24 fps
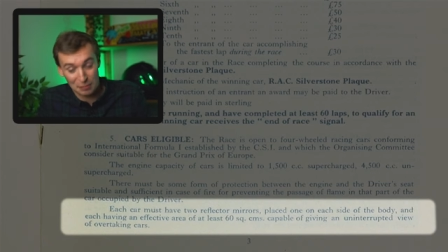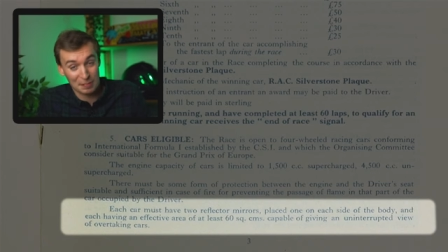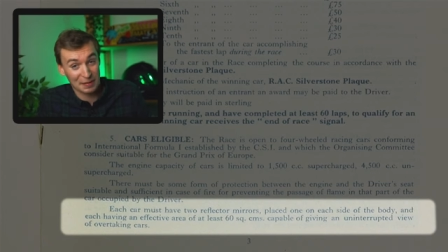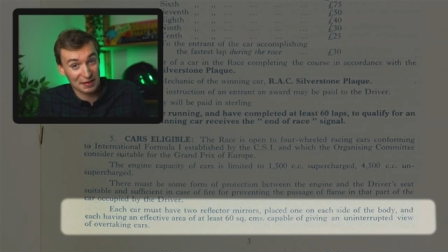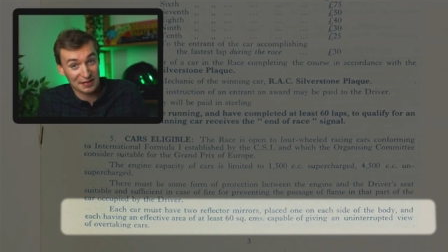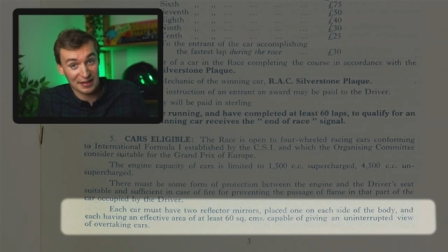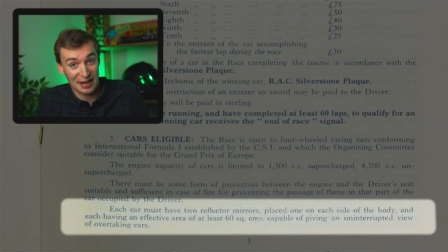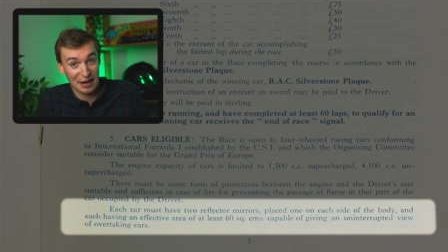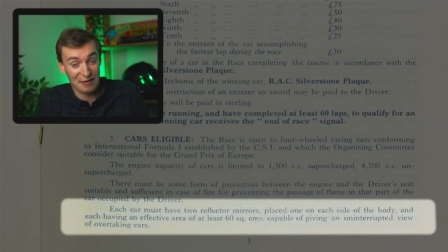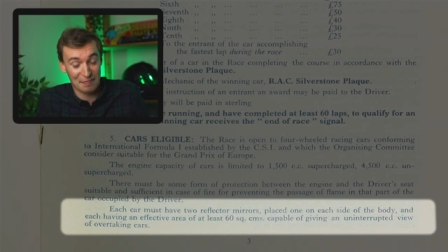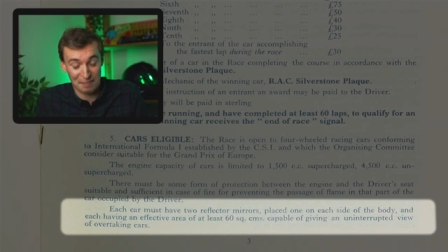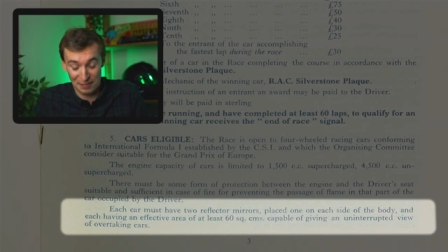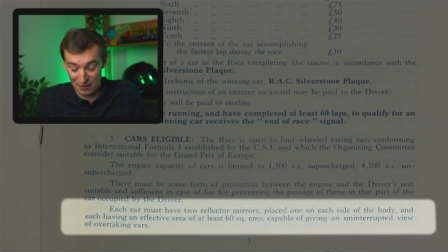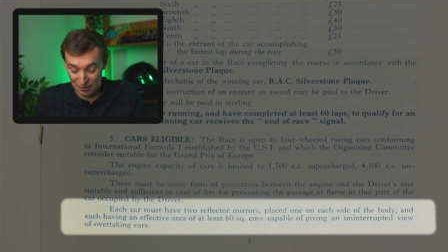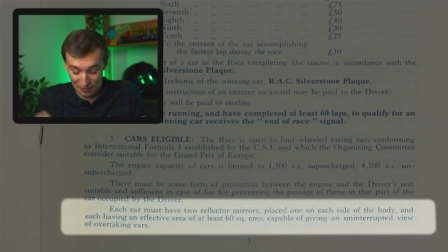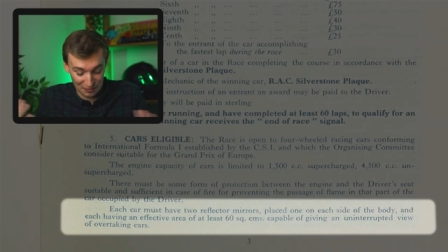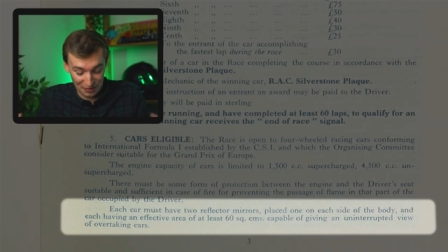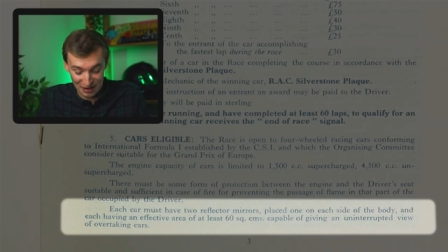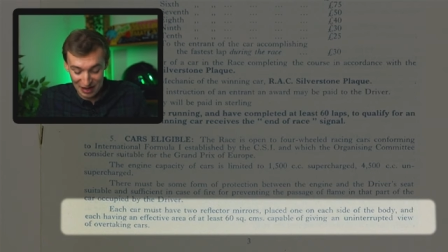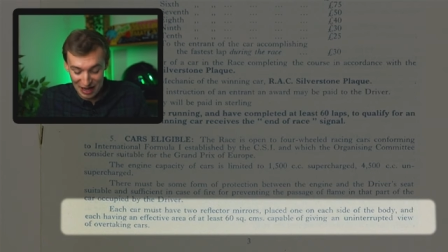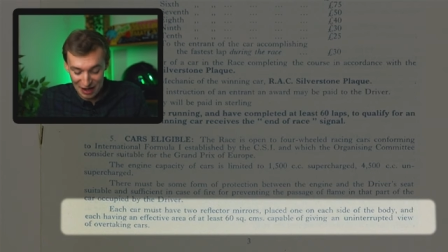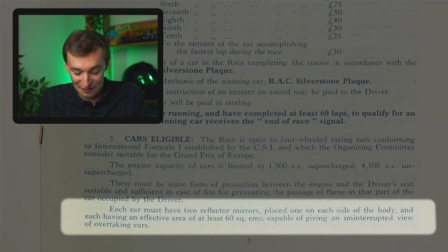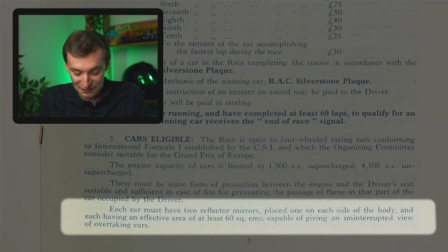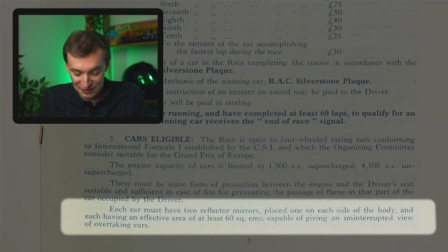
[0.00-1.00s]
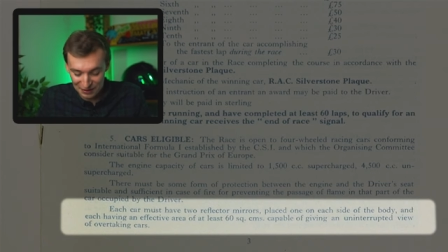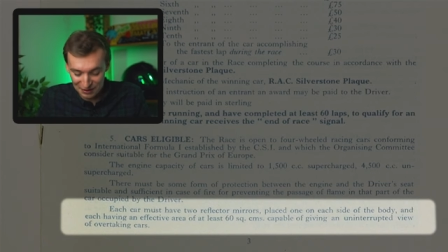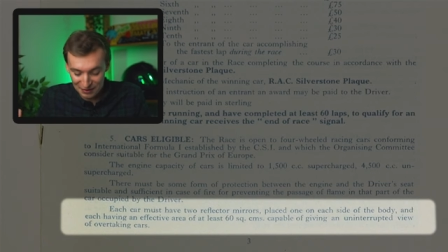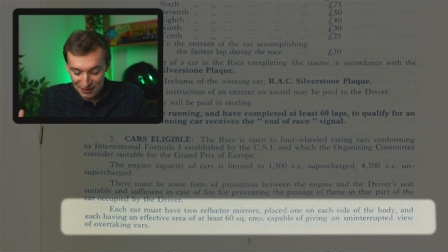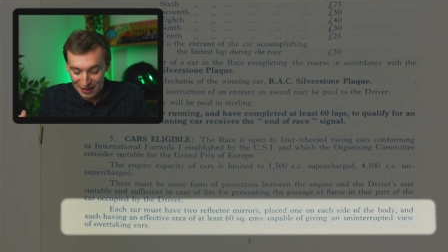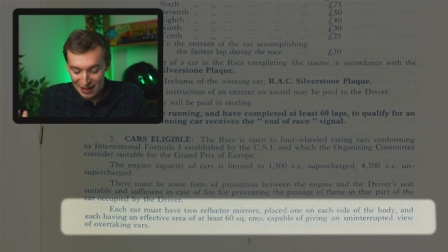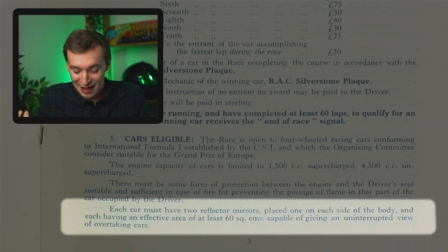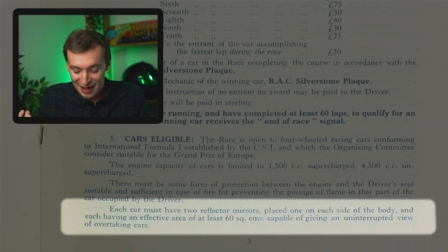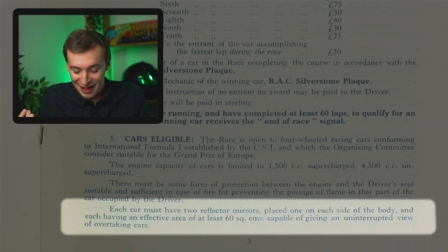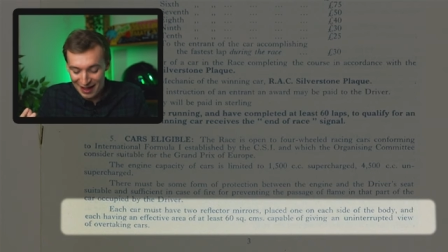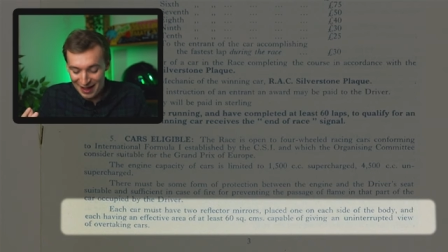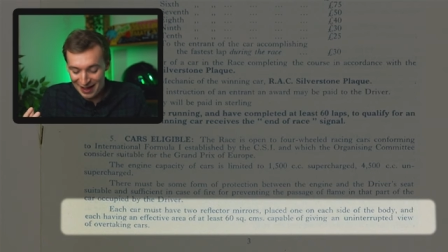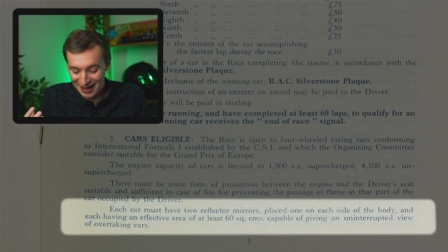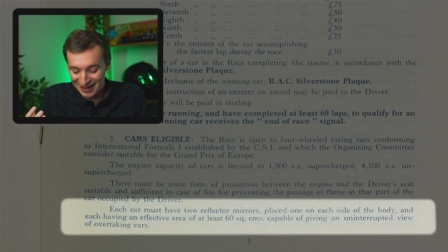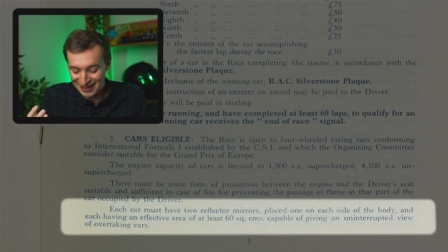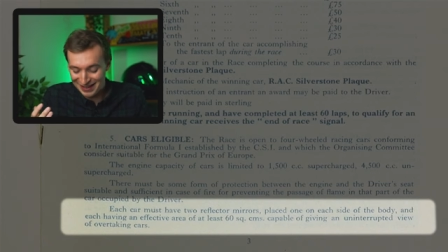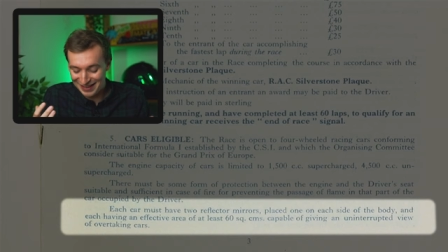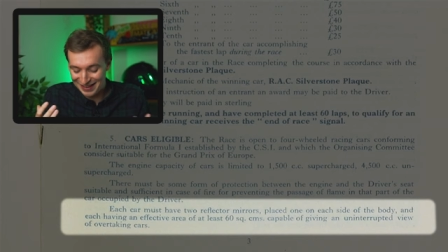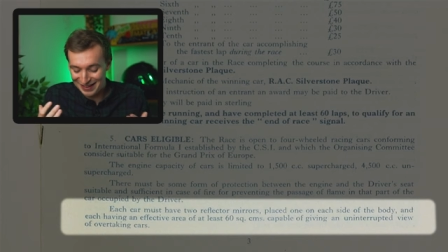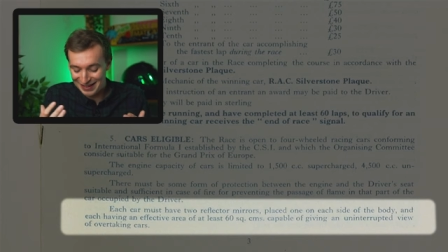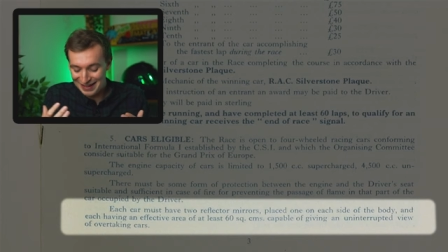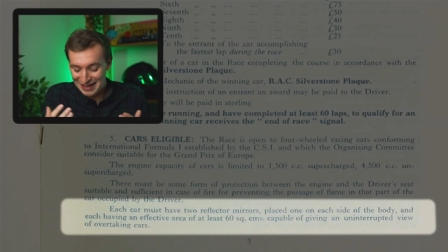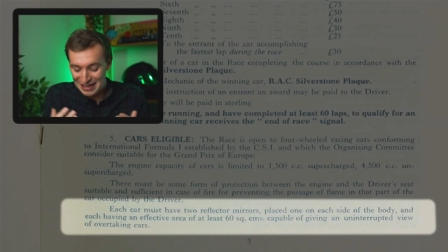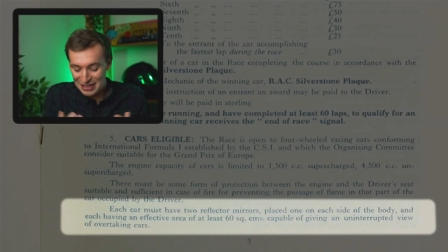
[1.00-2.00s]
super safe, but what have you.
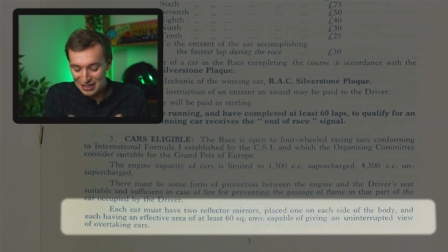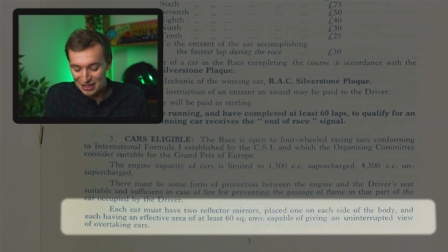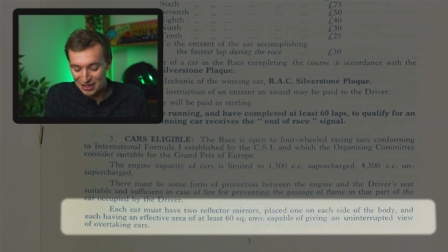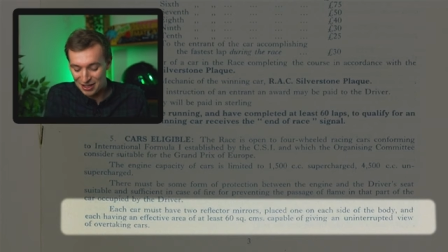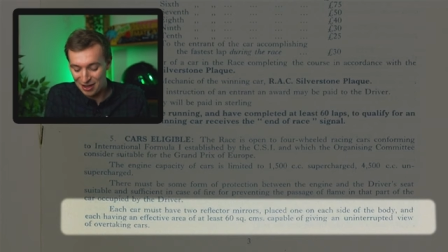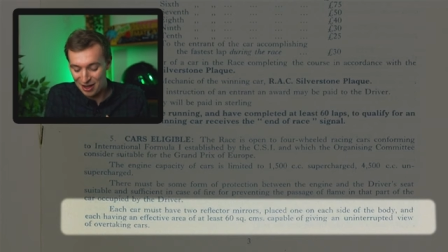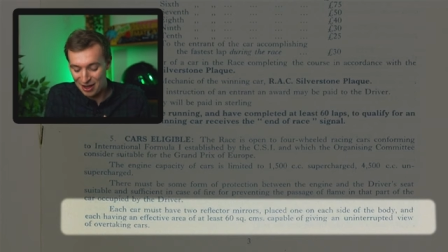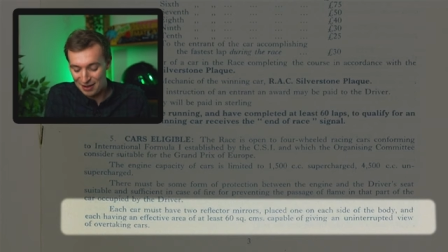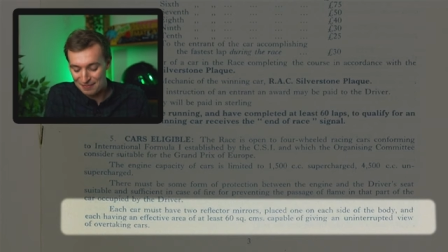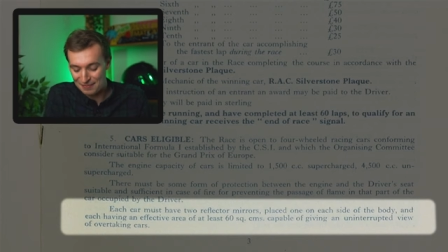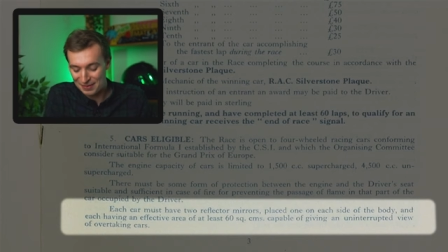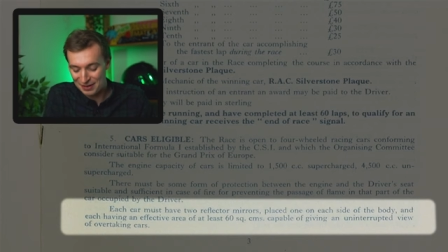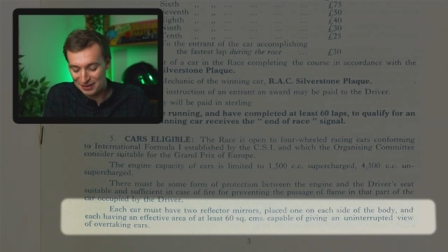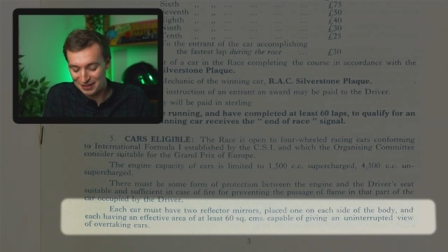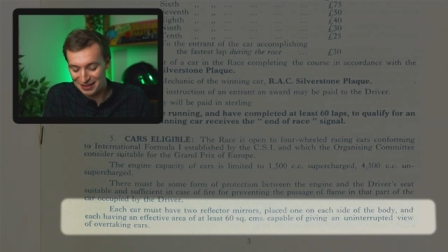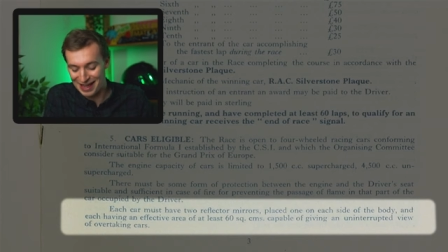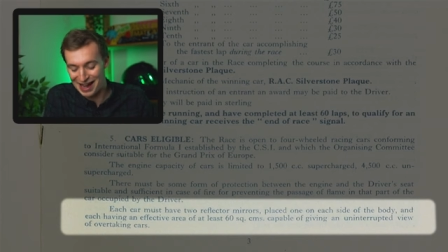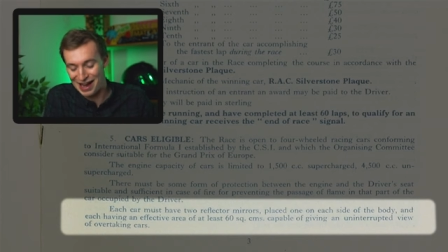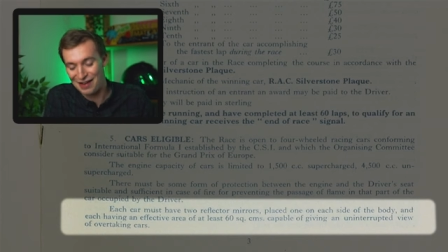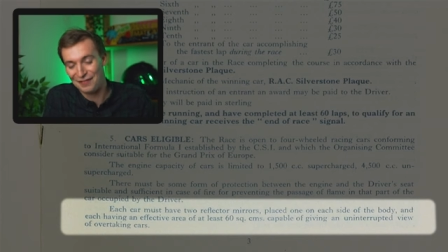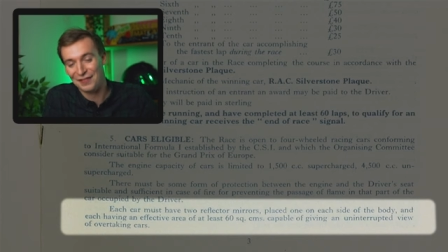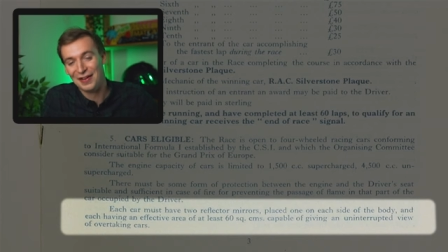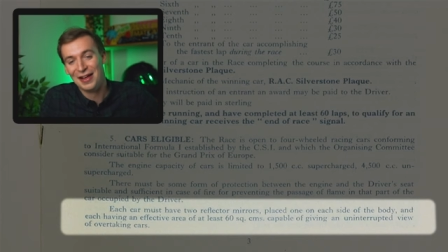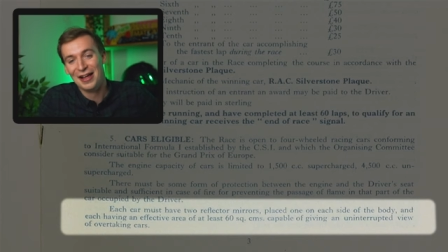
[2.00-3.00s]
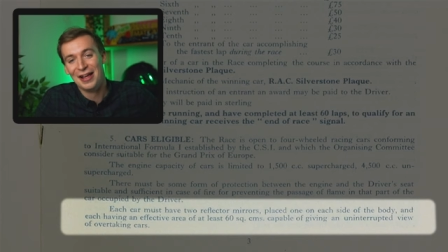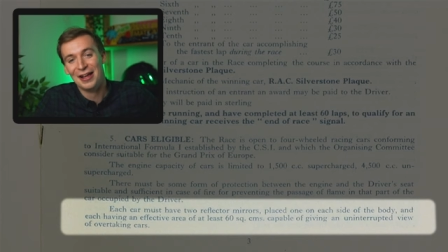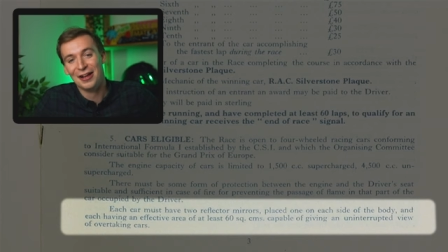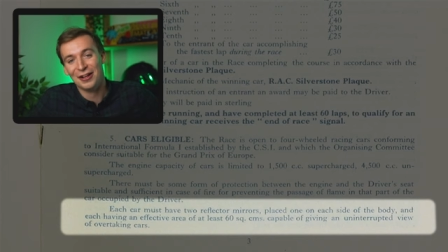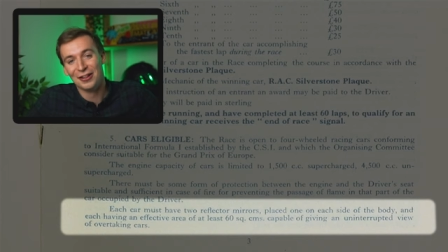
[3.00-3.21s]
And each car must have